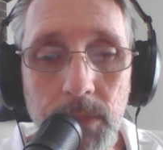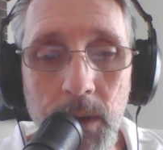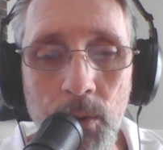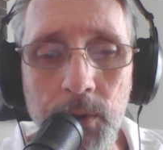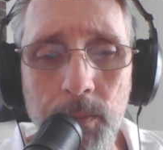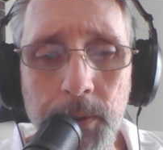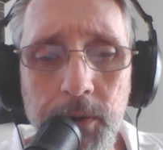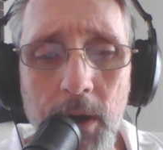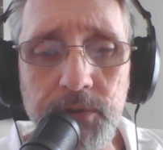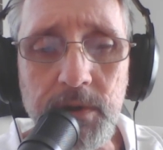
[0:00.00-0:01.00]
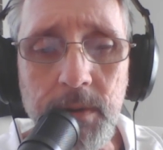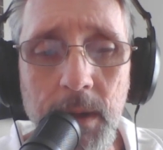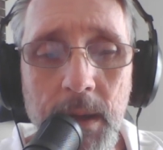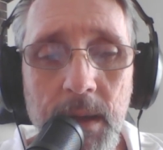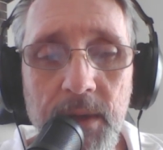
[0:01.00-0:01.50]
or their production,
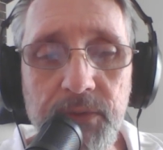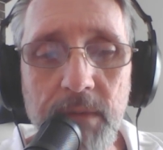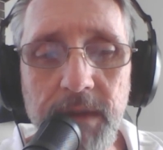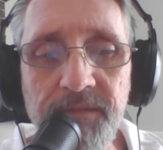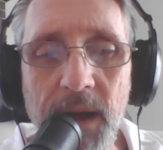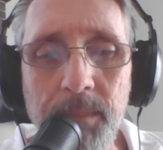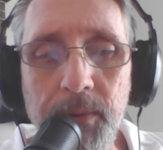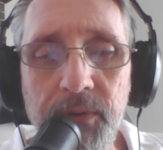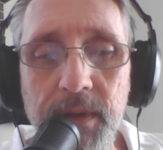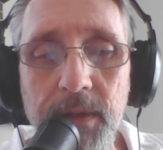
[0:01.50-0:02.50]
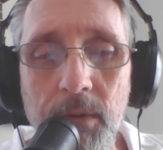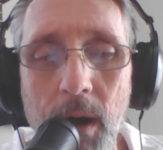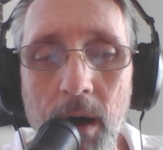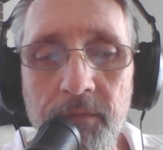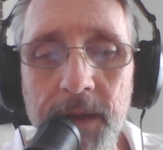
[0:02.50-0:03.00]
75% of their
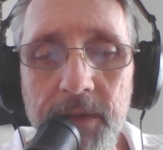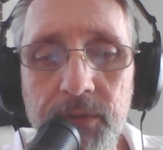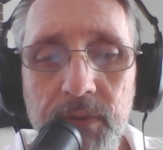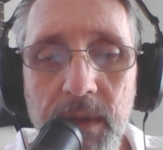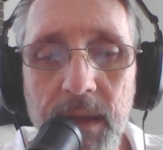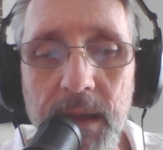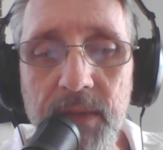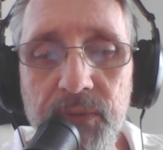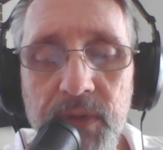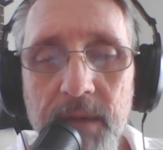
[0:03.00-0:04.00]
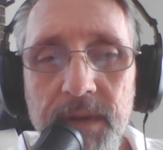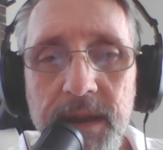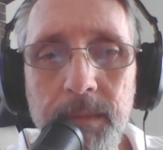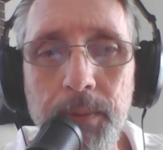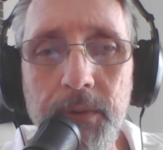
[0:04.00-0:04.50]
offense, and
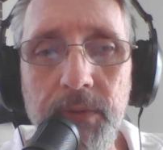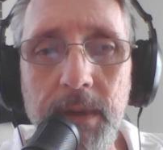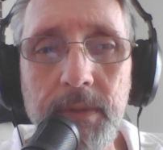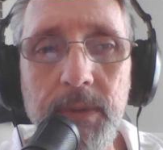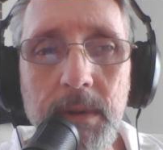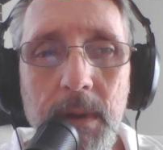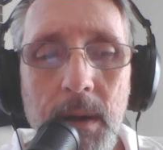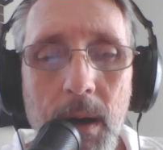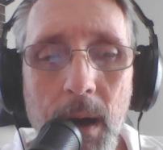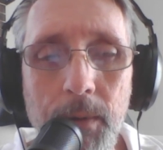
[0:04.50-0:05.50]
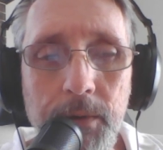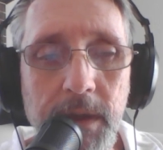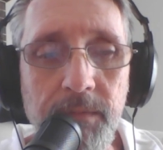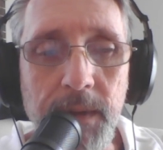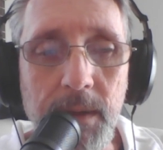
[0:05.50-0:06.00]
70% of their
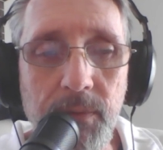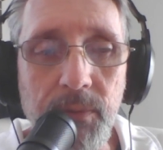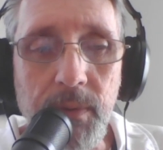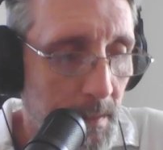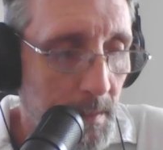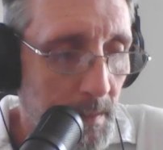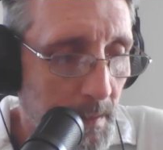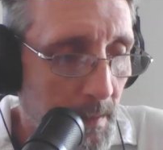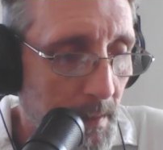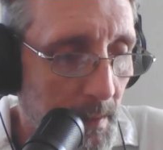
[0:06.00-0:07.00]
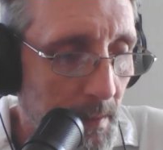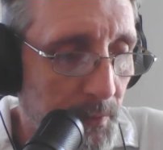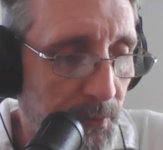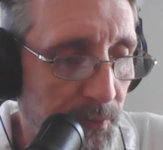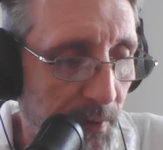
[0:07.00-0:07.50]
defense.
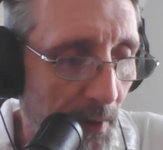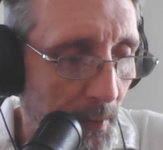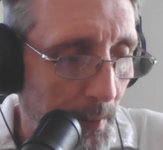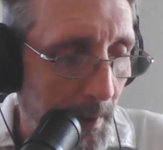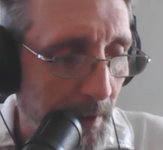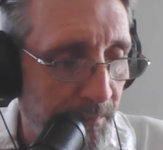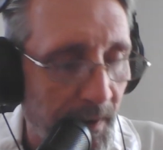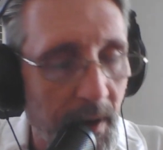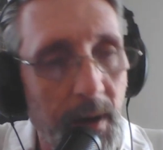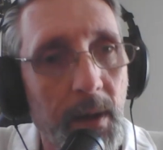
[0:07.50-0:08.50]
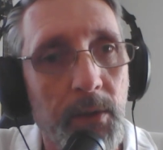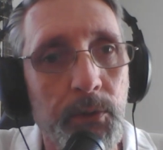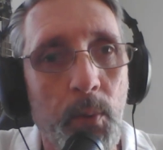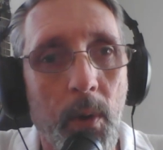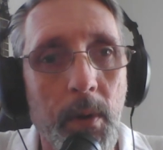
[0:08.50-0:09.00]
So if
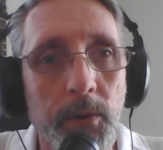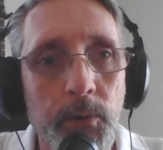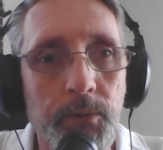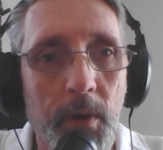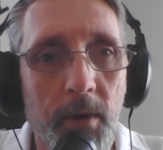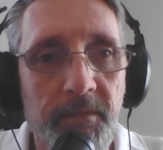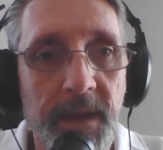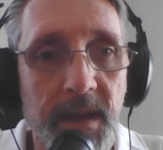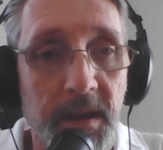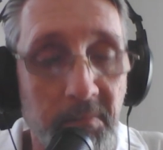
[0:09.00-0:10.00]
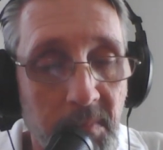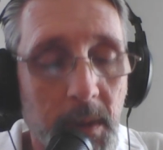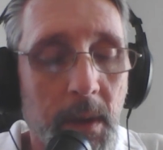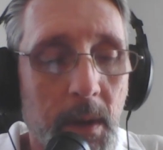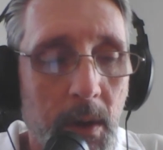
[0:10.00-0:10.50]
you are a Utah fan,
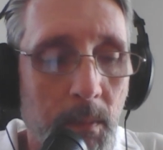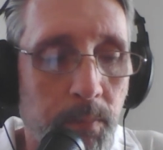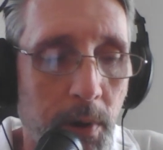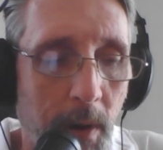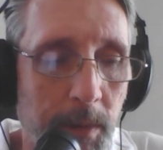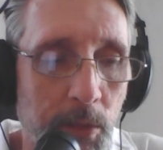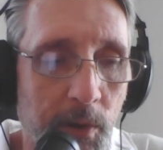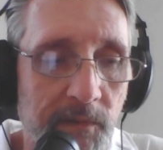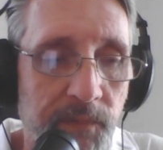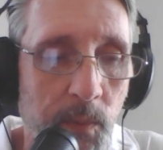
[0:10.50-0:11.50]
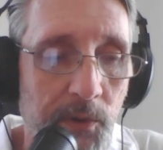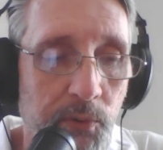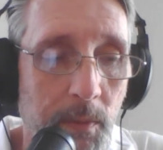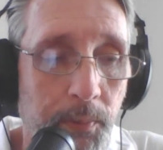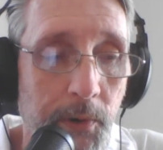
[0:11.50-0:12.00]
probably looking forward
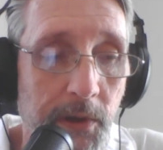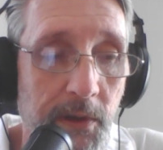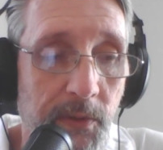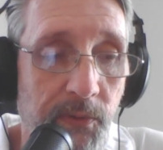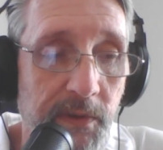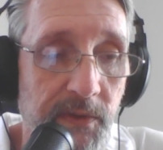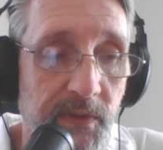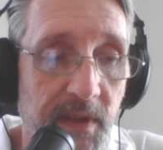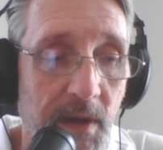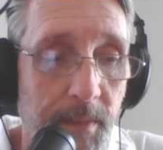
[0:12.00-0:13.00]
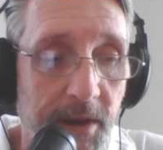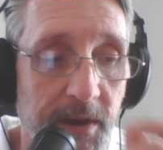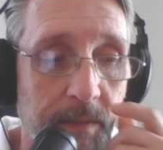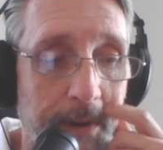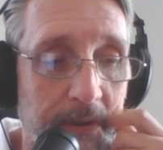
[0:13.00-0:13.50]
to a pretty good season coming
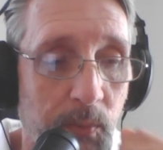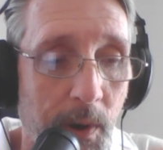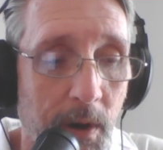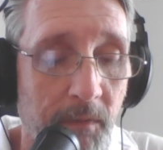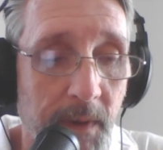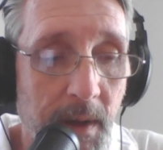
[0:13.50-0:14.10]
into the Big 12.